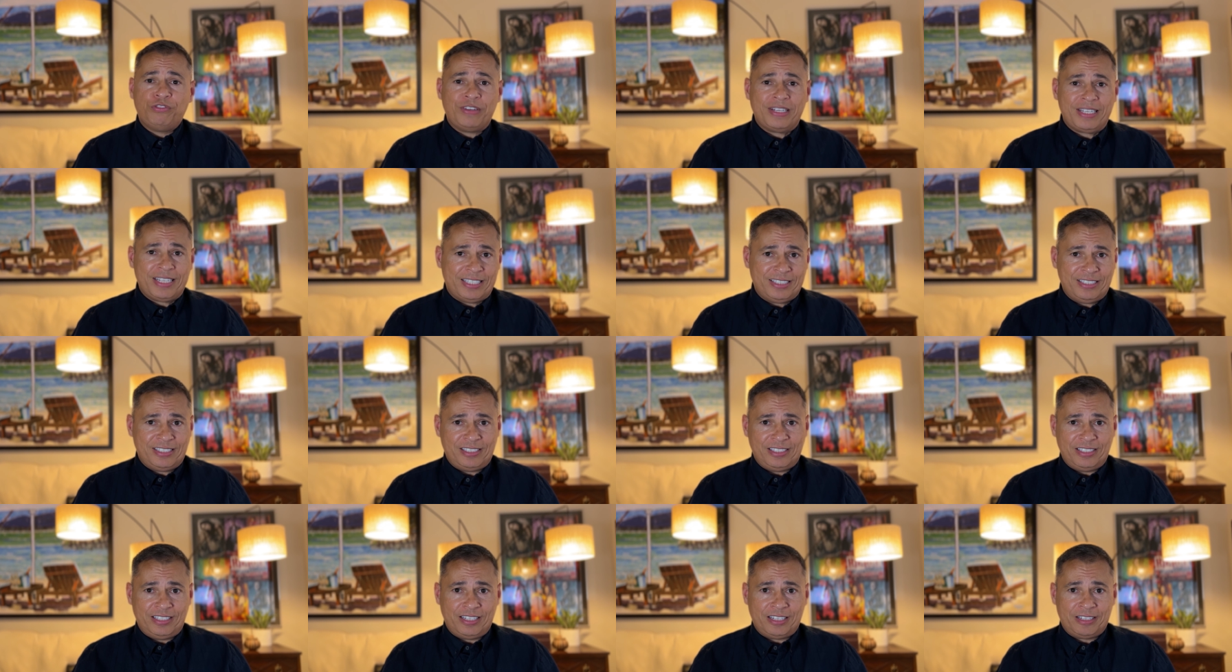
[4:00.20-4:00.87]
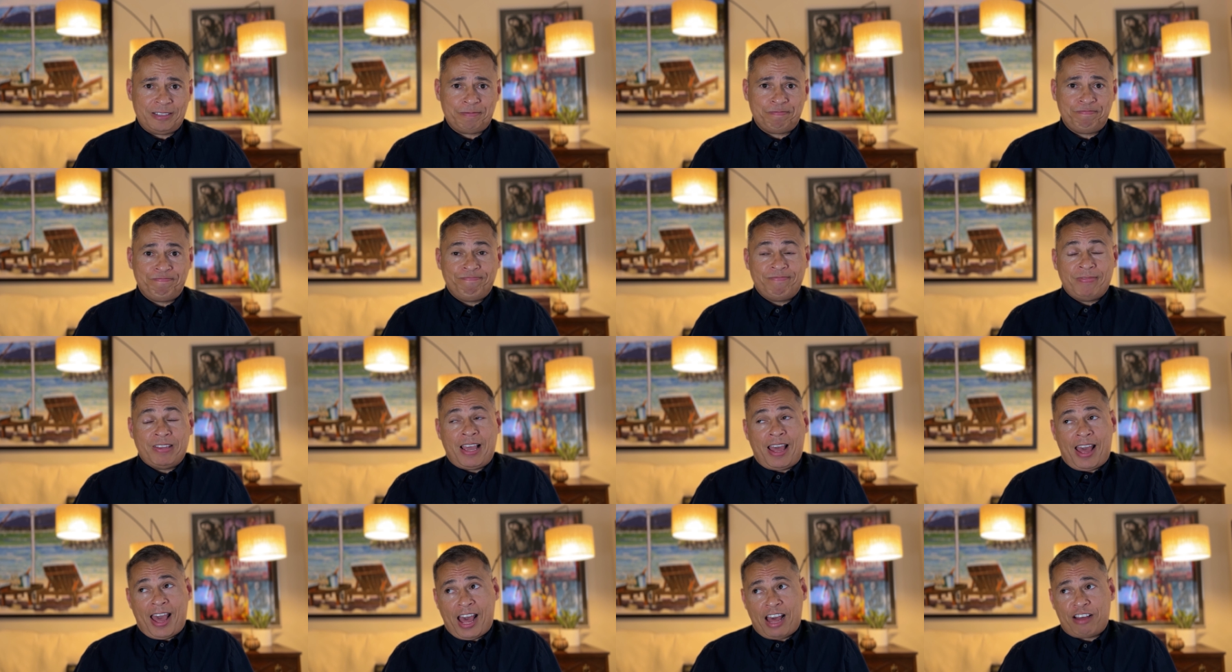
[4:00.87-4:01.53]
Valencia
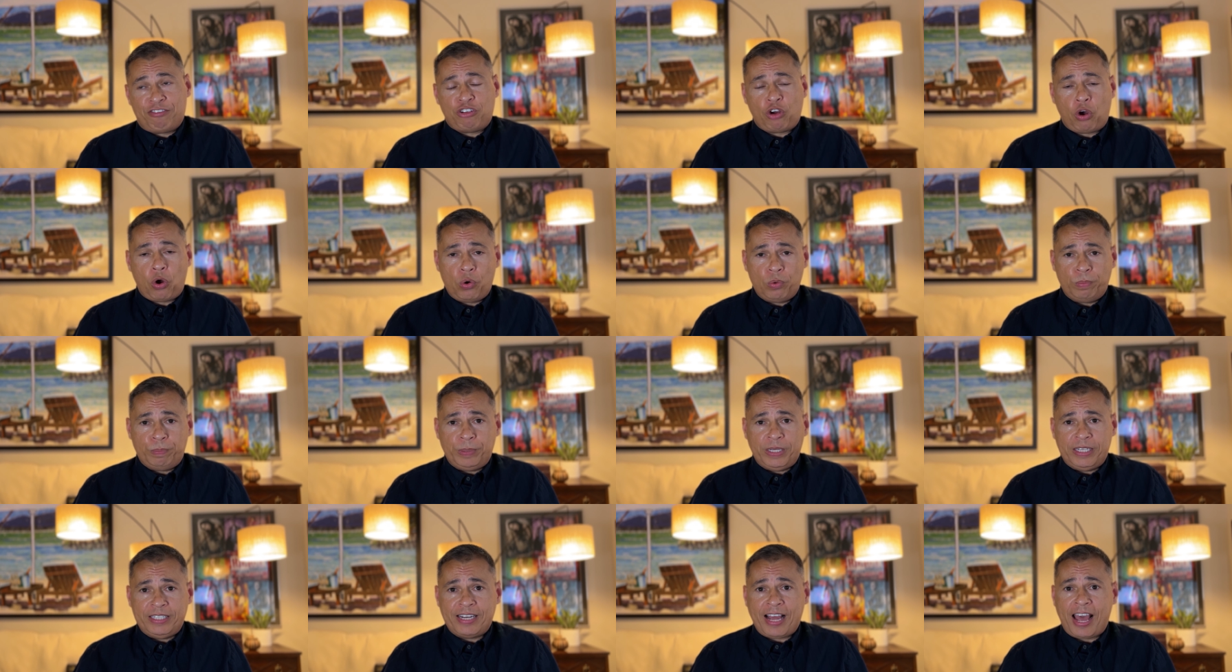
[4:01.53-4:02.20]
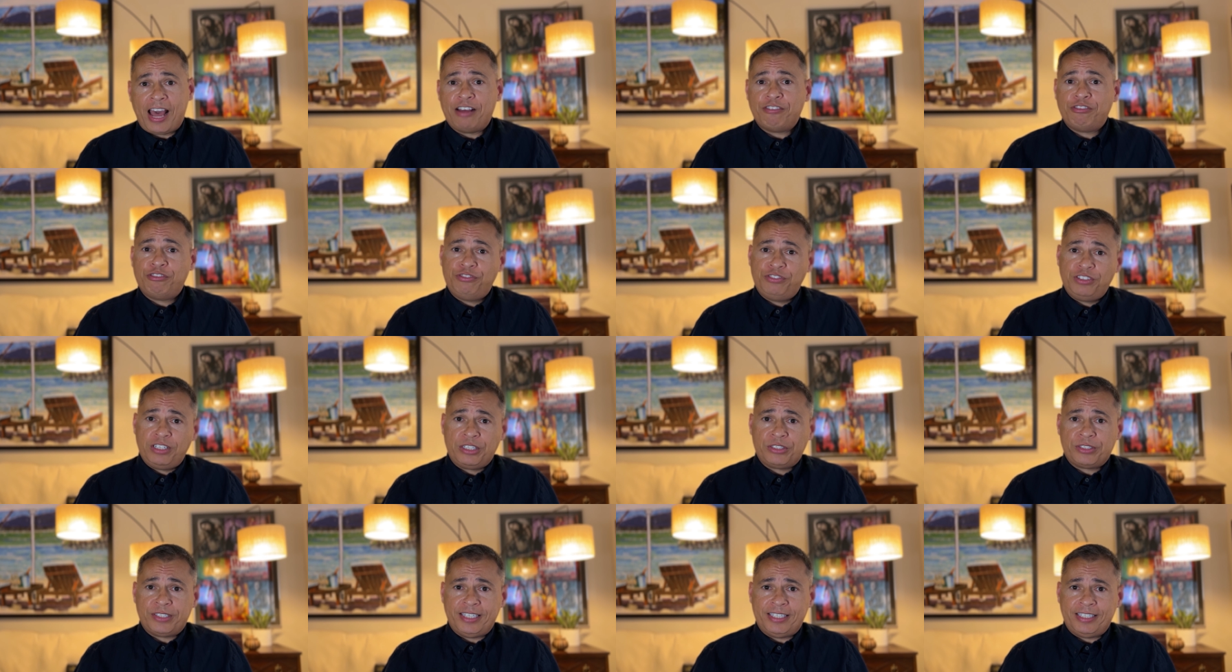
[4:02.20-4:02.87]
half hoping, half
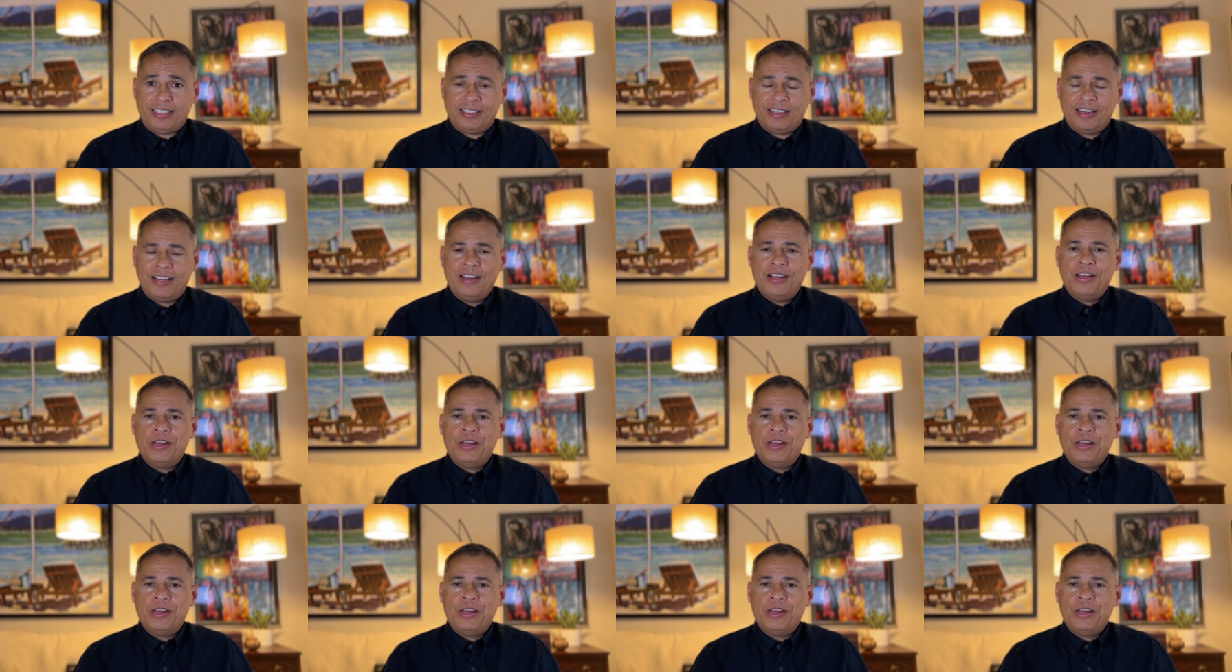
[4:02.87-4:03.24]
fearing.